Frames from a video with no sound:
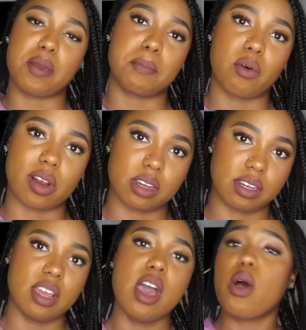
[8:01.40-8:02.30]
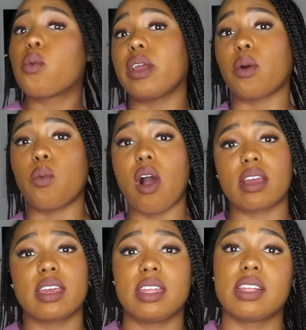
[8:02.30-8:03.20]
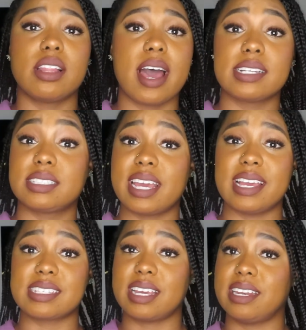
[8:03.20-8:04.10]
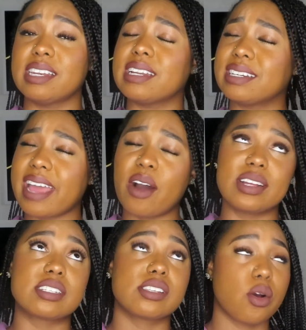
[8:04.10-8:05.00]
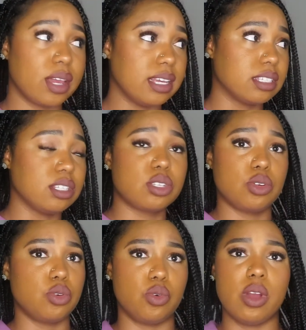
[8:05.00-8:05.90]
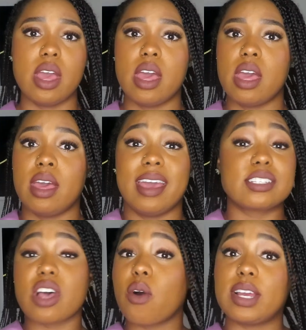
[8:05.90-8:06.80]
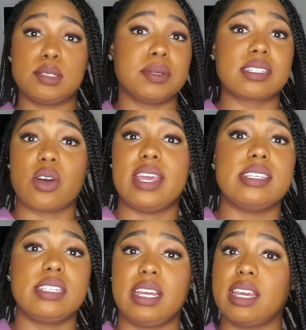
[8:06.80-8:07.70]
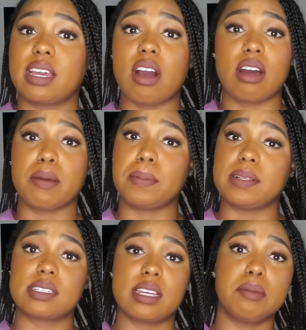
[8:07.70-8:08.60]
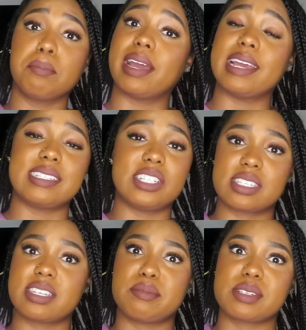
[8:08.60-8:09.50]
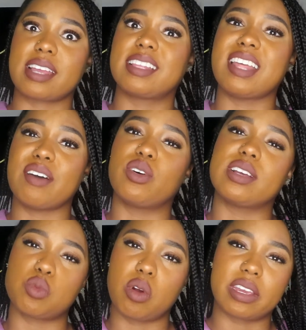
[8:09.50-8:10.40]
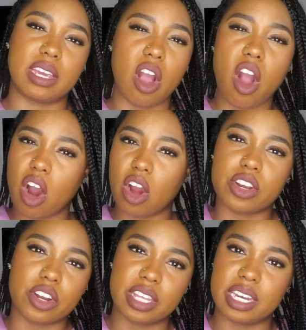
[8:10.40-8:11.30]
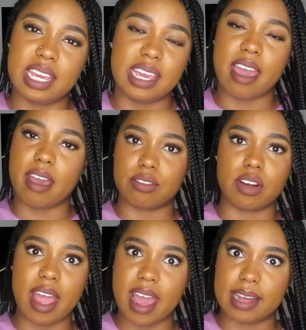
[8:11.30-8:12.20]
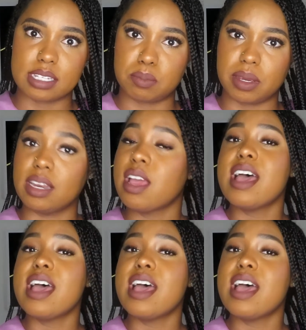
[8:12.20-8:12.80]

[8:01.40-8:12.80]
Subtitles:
important. We are walking in the last days, and now it's so easy to It's always been so easy to get caught up in sin, but it just seems like the devil is working harder than he ever has been.